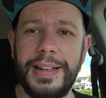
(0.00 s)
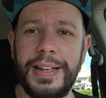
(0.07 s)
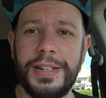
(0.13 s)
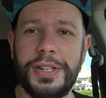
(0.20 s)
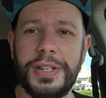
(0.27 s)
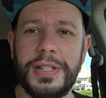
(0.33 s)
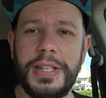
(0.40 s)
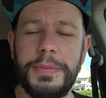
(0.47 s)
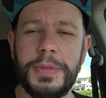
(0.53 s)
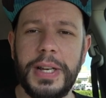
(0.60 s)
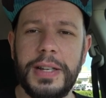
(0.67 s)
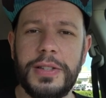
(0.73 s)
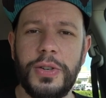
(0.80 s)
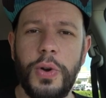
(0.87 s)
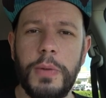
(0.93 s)
It just seems
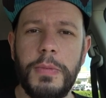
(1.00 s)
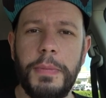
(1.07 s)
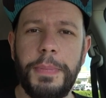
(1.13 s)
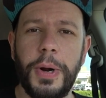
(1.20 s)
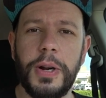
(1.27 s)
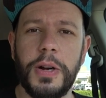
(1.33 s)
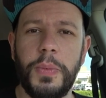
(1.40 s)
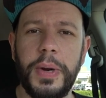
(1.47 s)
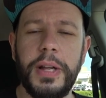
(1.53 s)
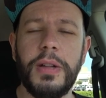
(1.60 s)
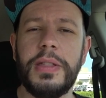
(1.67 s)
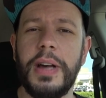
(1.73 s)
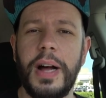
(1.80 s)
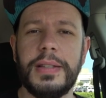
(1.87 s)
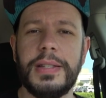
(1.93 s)
like it's a normal burger. What are your
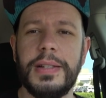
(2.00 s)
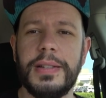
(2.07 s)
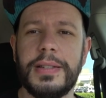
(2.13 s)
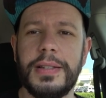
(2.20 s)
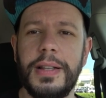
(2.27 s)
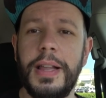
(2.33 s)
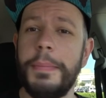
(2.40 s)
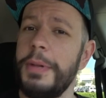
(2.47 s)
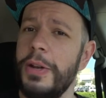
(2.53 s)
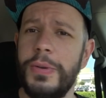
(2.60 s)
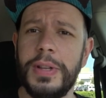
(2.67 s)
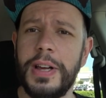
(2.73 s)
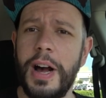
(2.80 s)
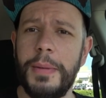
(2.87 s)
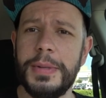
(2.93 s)
thoughts on this? Let me know
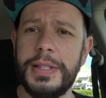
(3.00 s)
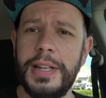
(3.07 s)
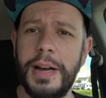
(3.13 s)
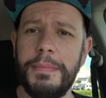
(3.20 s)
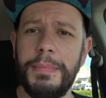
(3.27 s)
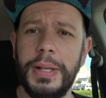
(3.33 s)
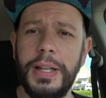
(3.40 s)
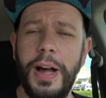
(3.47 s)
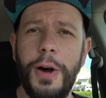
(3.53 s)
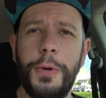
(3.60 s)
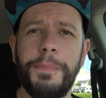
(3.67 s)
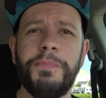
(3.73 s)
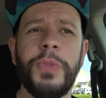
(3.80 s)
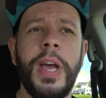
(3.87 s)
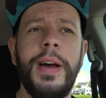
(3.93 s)
in the comments down below.